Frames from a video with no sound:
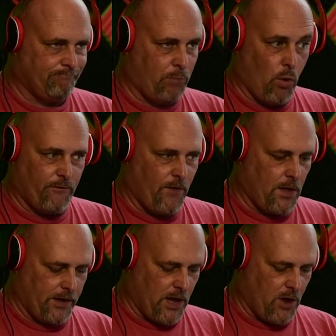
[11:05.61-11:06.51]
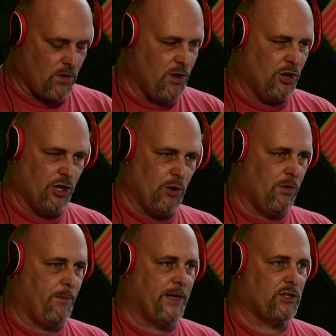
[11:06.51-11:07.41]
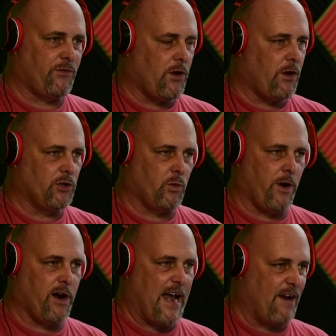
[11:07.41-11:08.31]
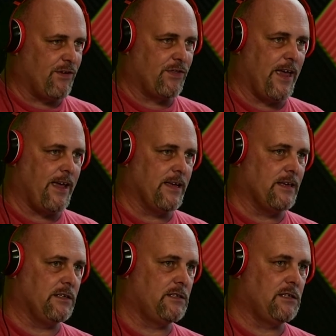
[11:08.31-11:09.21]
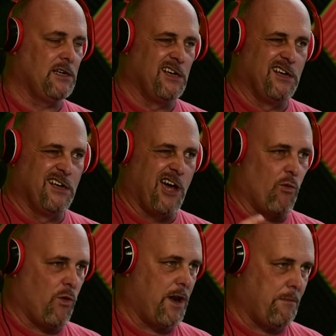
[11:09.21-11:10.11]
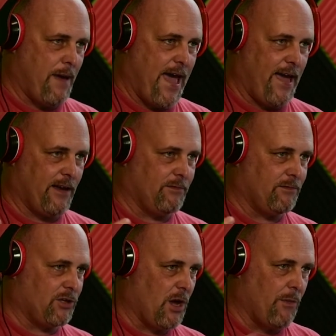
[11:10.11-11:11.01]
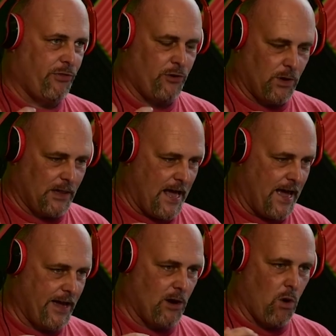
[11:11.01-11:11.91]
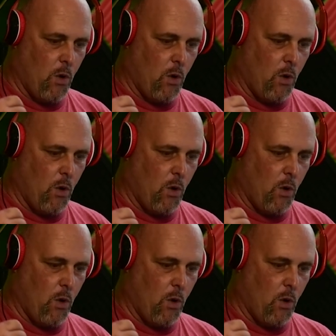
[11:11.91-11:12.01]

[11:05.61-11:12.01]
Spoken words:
portfolio, do you want the best photos where everything is a running back coming through a line?